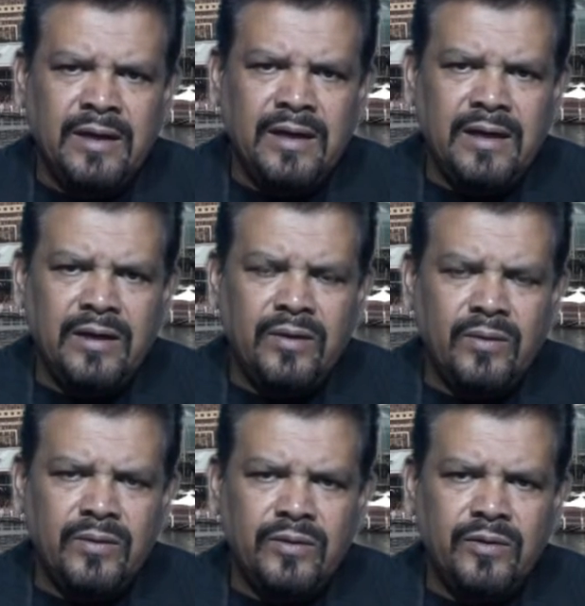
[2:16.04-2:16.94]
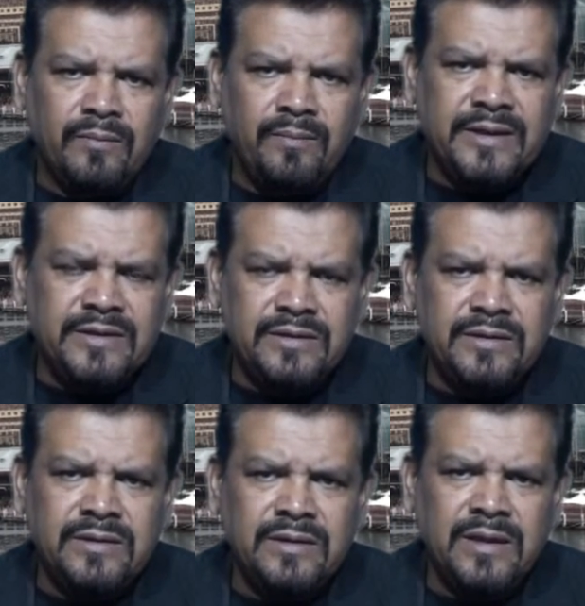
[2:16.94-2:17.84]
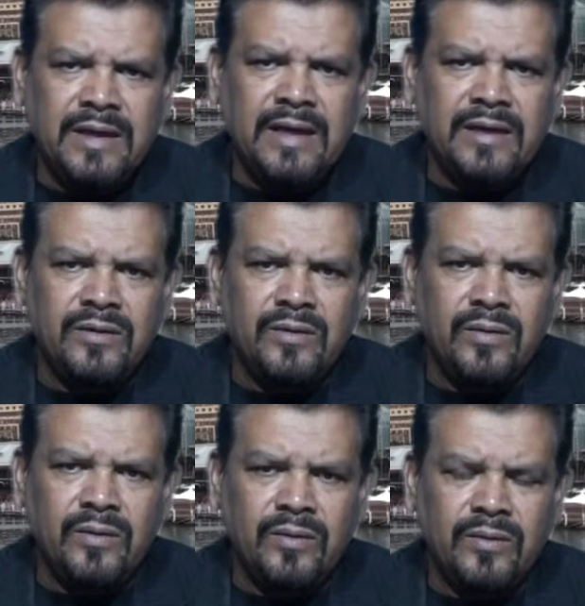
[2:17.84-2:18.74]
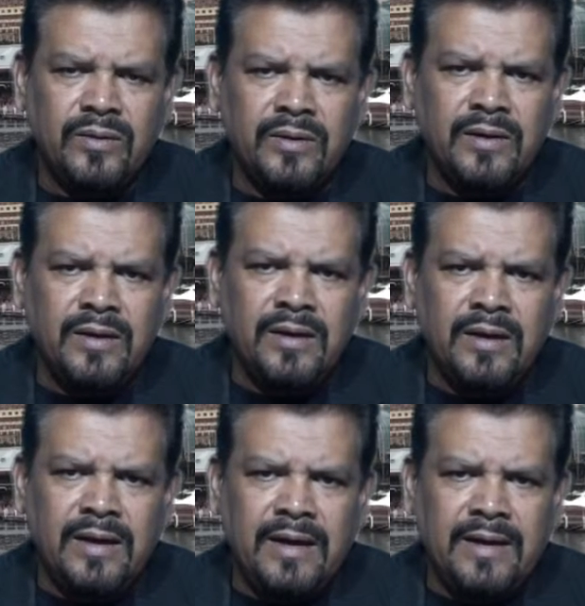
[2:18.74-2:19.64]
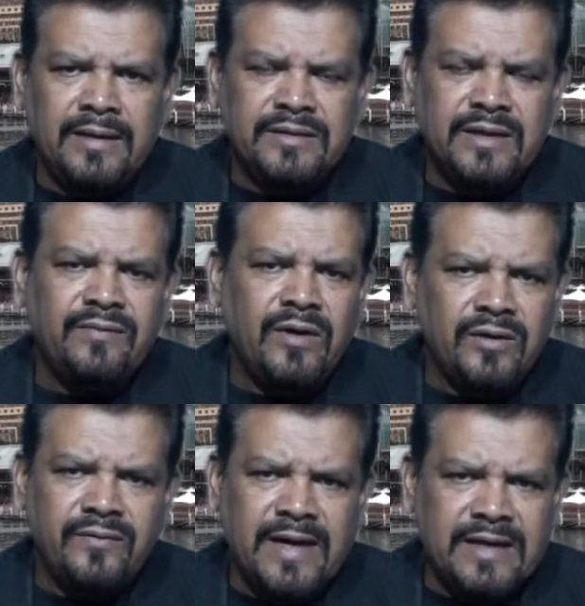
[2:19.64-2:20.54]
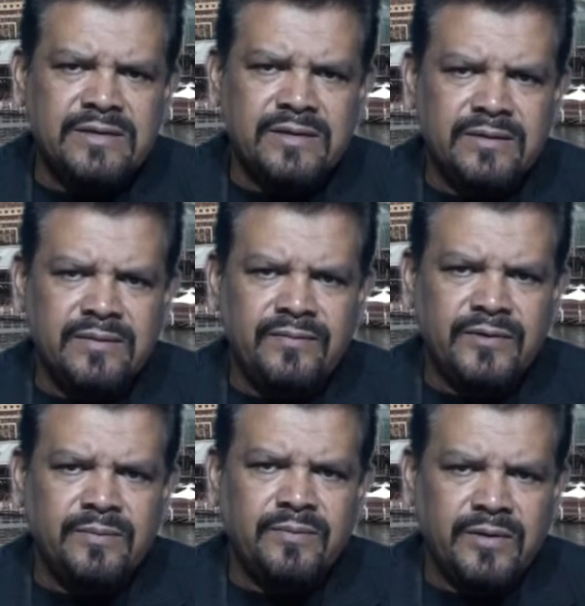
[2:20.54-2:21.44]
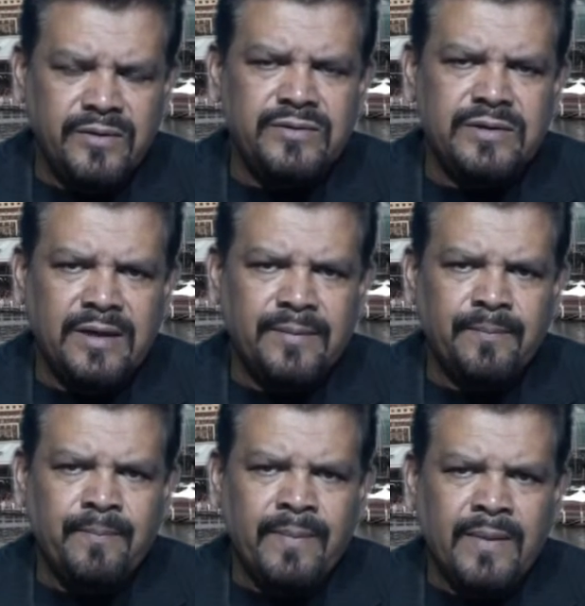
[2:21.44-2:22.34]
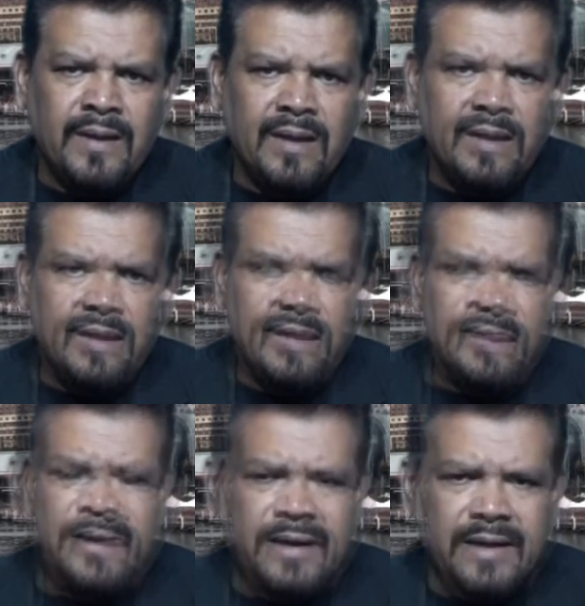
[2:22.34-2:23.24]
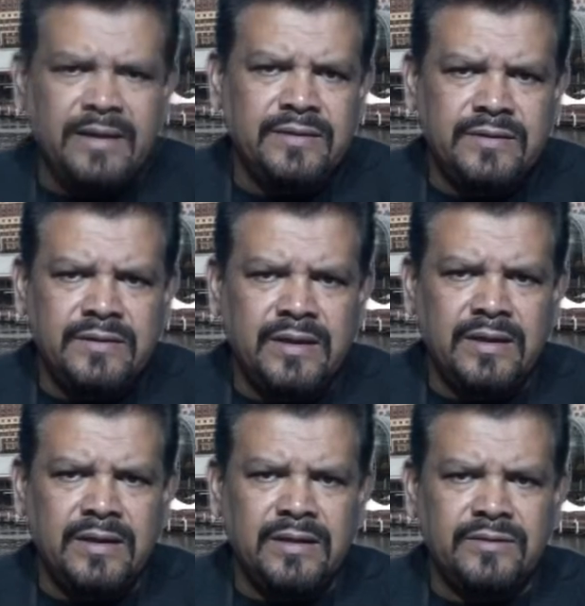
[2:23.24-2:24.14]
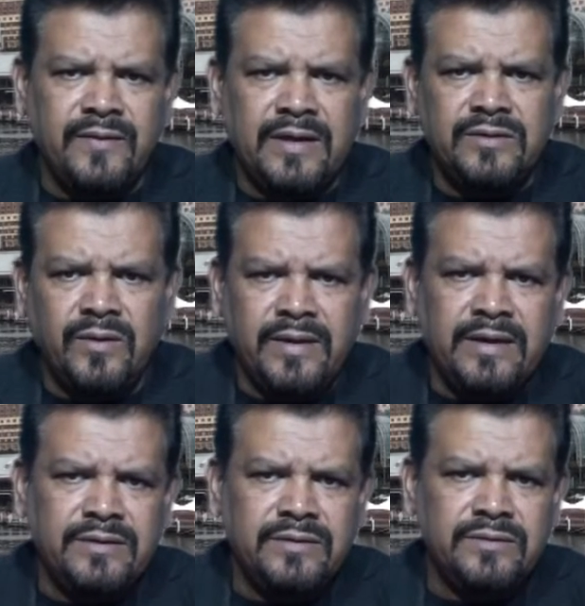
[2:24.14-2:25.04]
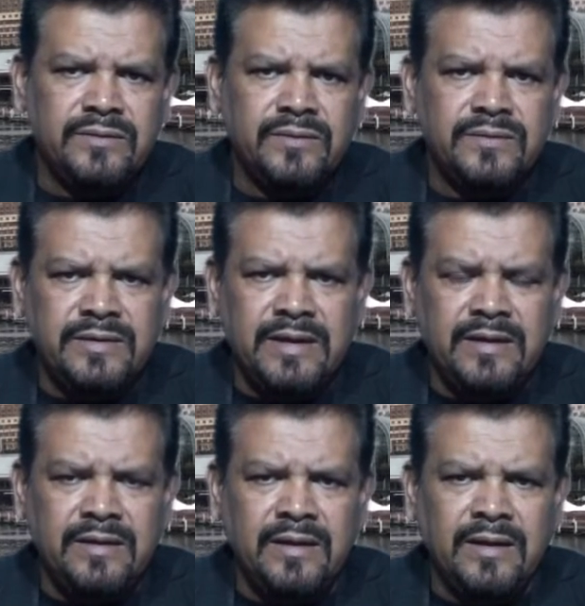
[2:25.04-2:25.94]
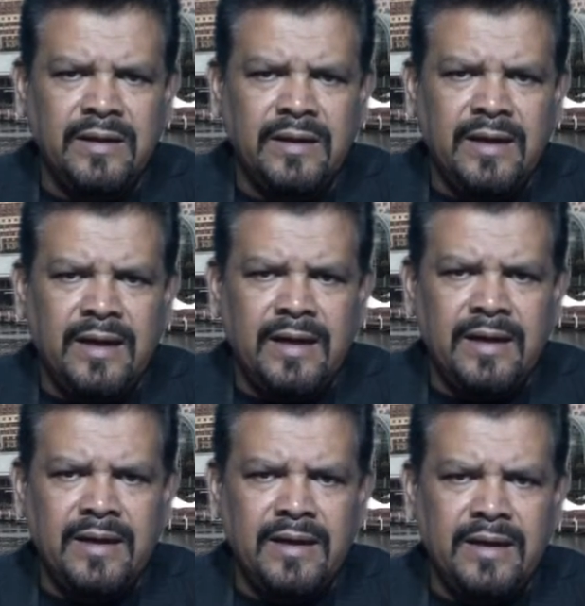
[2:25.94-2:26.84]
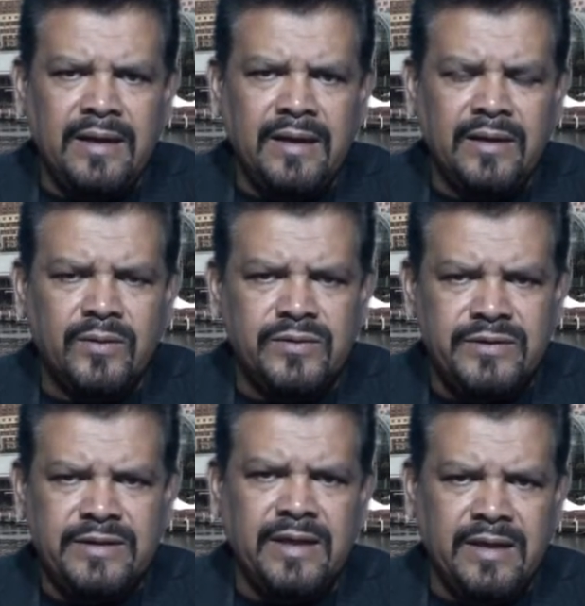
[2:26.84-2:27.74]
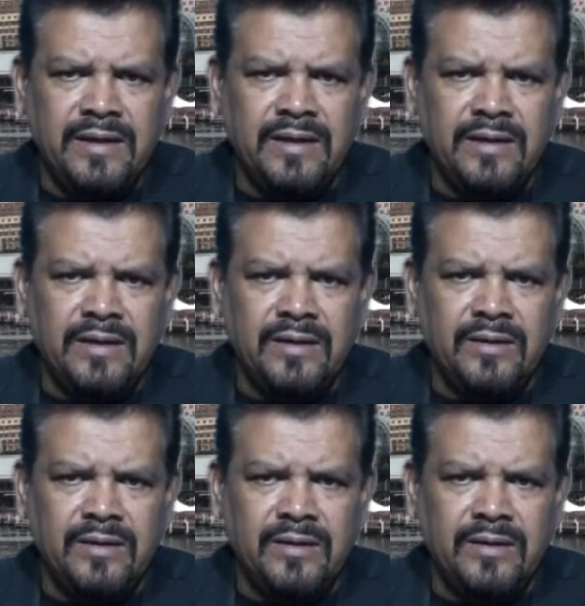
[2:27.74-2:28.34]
on your budget and save a lot of hassle for the producer. In my case, as far as location is concerned, I consider